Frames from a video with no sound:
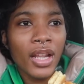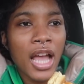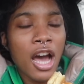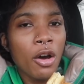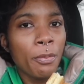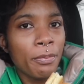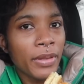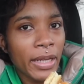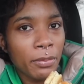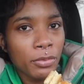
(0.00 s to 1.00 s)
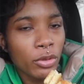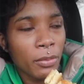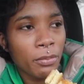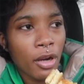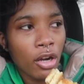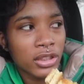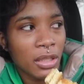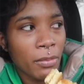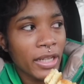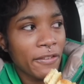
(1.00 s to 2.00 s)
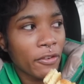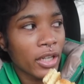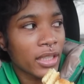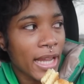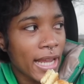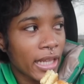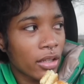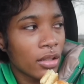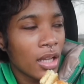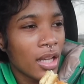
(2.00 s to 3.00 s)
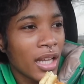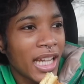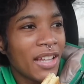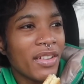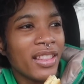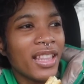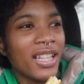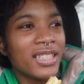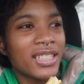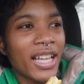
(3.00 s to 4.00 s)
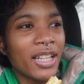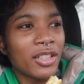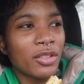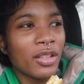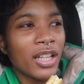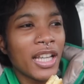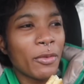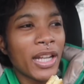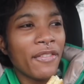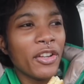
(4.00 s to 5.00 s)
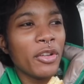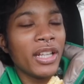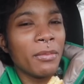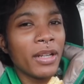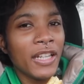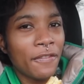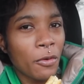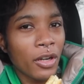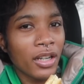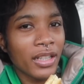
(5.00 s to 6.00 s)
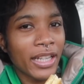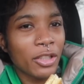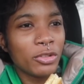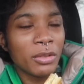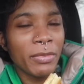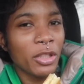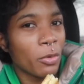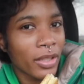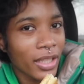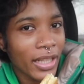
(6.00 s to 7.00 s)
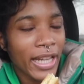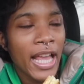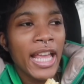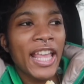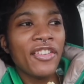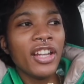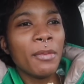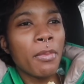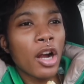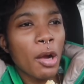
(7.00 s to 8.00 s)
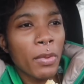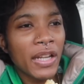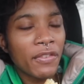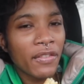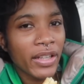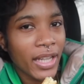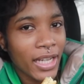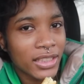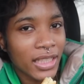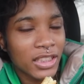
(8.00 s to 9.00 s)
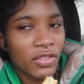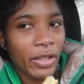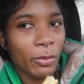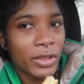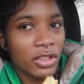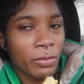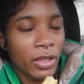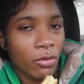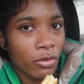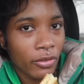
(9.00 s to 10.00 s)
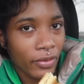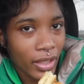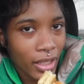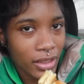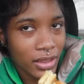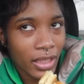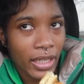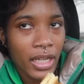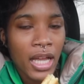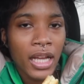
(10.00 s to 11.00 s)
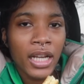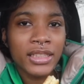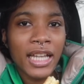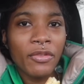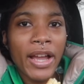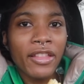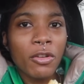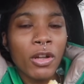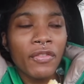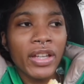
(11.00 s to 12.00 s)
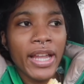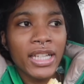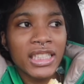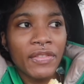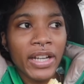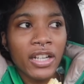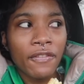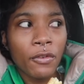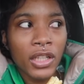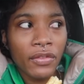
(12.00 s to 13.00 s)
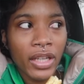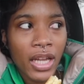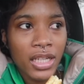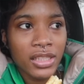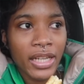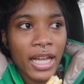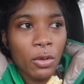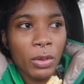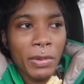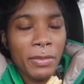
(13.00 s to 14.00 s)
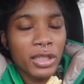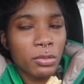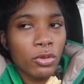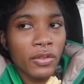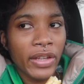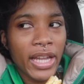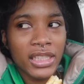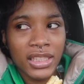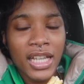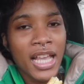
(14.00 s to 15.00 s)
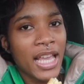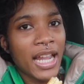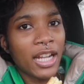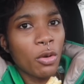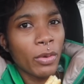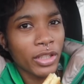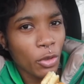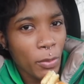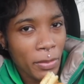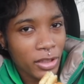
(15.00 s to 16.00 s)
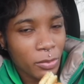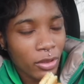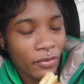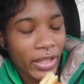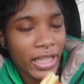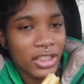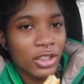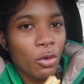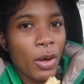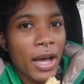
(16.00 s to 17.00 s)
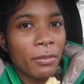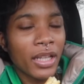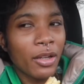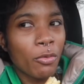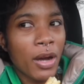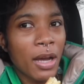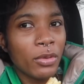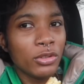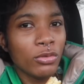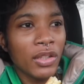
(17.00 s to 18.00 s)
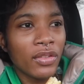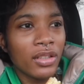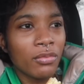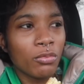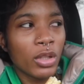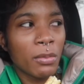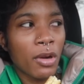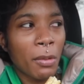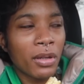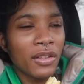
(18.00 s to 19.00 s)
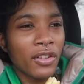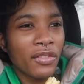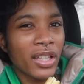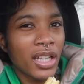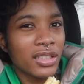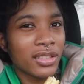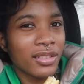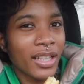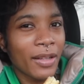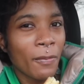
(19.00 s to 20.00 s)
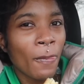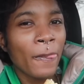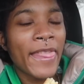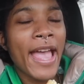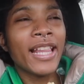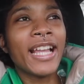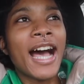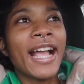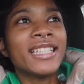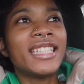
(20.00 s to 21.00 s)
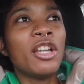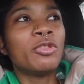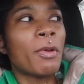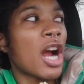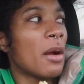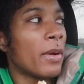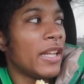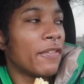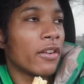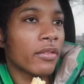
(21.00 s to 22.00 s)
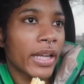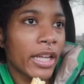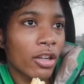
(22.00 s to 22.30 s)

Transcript: I'll like you can borrow some money for a day, like even then it's like whatever you need the money for, like you shouldn't be doing it. Like if you need to borrow money for a vacation, I just feel like we shouldn't be going on a vacation. Like because I'd rather go on a vacation if I can afford the vacation. Like I don't want to be miserable on a vacation, and I don't want you to be miserable on a vacation. So I'm like, why would you even want to borrow money for a vacation? Like that. Like I can see you borrow money for rent